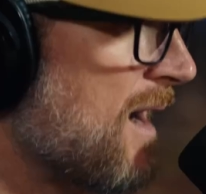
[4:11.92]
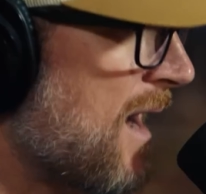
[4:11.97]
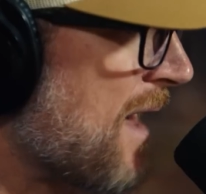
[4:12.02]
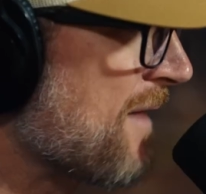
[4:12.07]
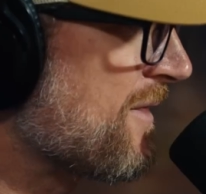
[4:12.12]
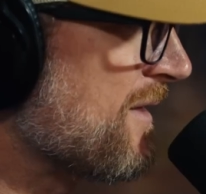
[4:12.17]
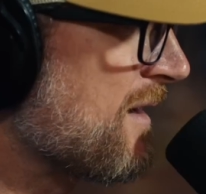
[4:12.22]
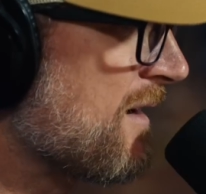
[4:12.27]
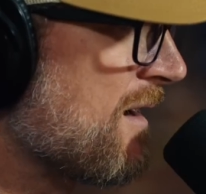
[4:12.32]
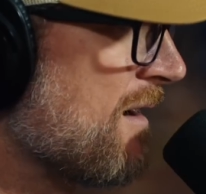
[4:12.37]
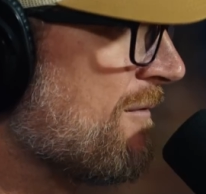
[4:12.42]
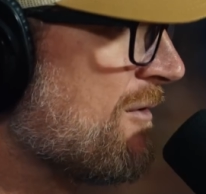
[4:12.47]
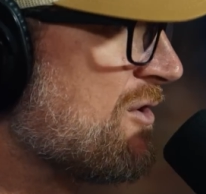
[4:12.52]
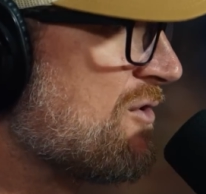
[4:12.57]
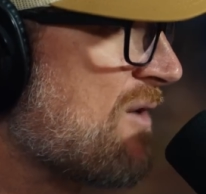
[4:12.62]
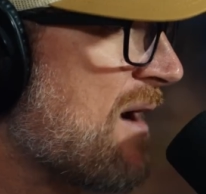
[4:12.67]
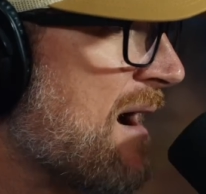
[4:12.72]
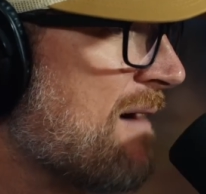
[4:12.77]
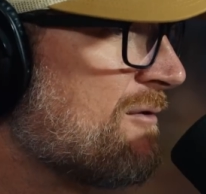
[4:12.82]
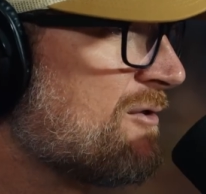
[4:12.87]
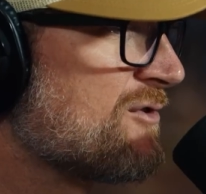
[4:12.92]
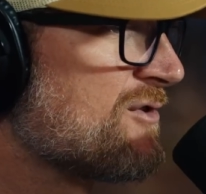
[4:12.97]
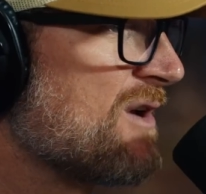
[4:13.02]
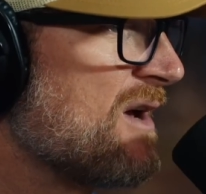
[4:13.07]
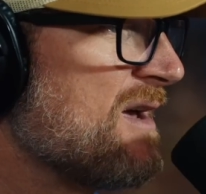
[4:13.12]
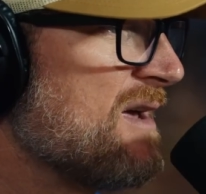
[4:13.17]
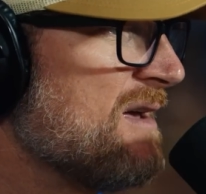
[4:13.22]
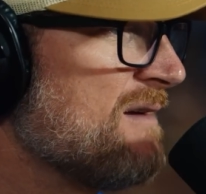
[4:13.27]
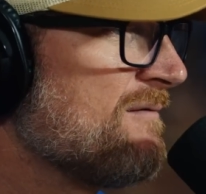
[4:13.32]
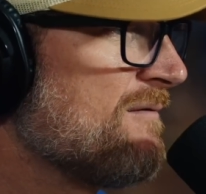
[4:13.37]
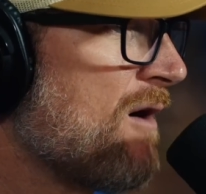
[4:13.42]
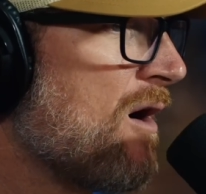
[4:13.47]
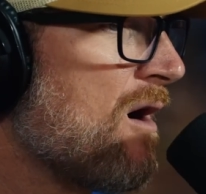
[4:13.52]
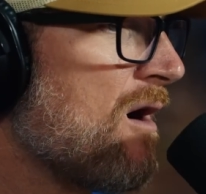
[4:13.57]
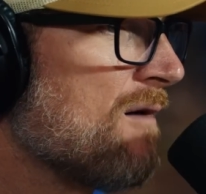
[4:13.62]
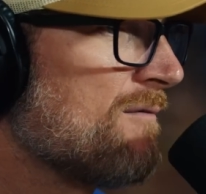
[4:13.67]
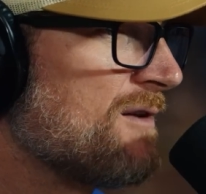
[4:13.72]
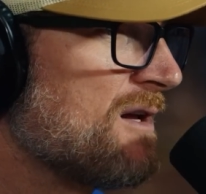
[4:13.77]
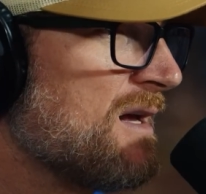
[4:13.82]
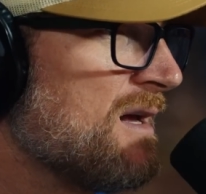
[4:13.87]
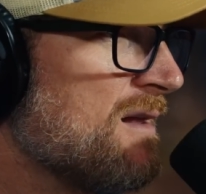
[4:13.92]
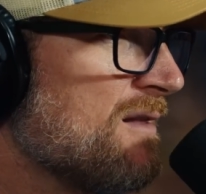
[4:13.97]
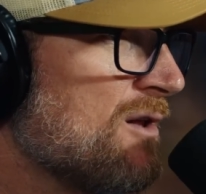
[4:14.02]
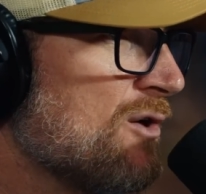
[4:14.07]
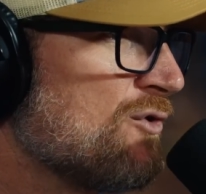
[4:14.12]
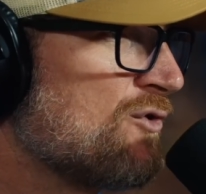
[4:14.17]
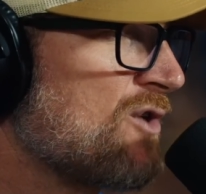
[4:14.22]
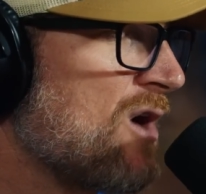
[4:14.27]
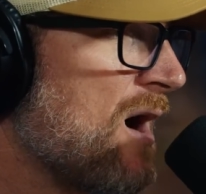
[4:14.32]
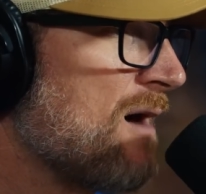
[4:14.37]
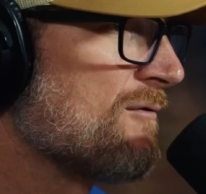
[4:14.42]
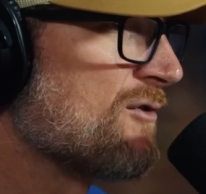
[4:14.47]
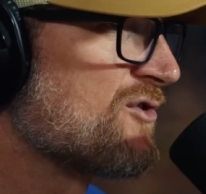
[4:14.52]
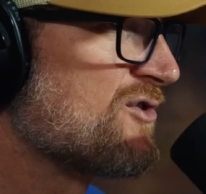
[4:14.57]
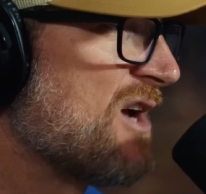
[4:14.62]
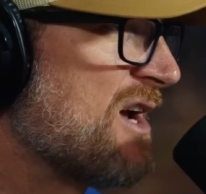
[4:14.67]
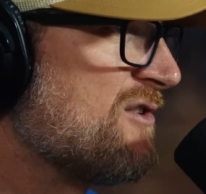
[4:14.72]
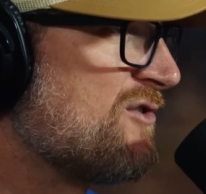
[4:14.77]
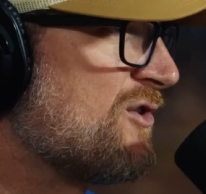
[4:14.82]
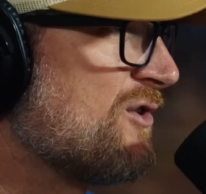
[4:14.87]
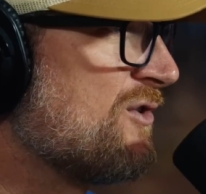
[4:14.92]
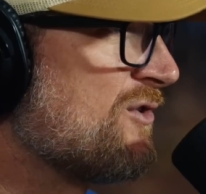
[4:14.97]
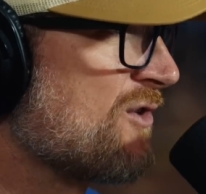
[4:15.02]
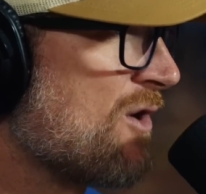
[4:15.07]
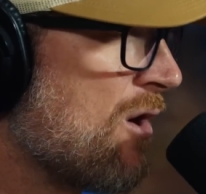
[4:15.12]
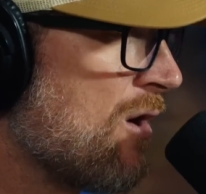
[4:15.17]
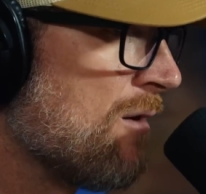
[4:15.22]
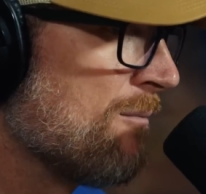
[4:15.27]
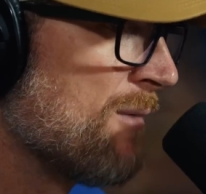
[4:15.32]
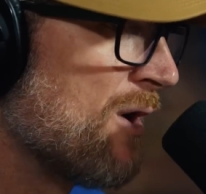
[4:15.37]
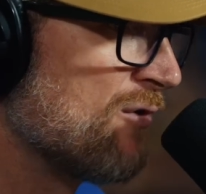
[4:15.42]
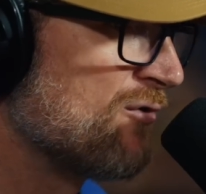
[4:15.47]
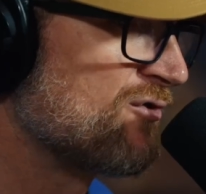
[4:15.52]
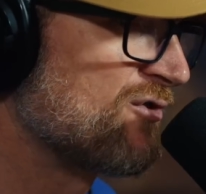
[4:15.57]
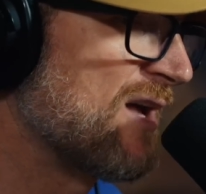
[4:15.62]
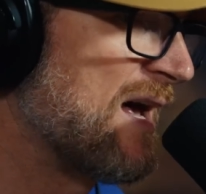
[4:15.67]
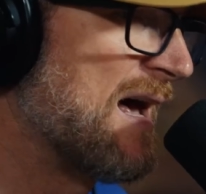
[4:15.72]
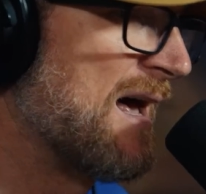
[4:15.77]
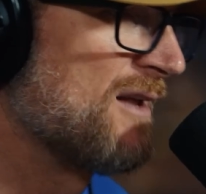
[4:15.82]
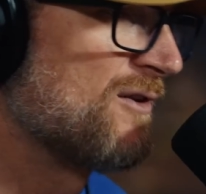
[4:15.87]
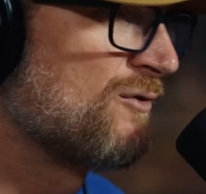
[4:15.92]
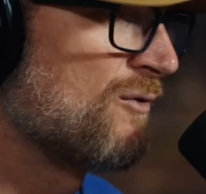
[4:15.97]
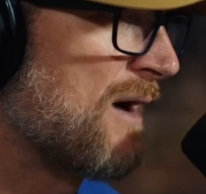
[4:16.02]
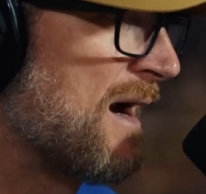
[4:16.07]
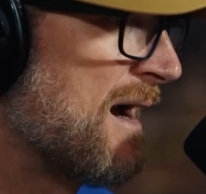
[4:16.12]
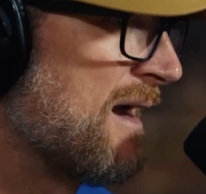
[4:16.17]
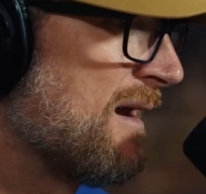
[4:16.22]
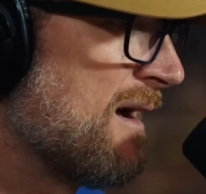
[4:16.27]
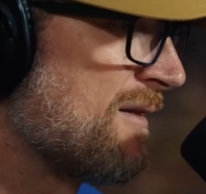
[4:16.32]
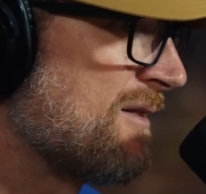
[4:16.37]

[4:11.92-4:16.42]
I think every driver's involved in those conversations on both sides, right?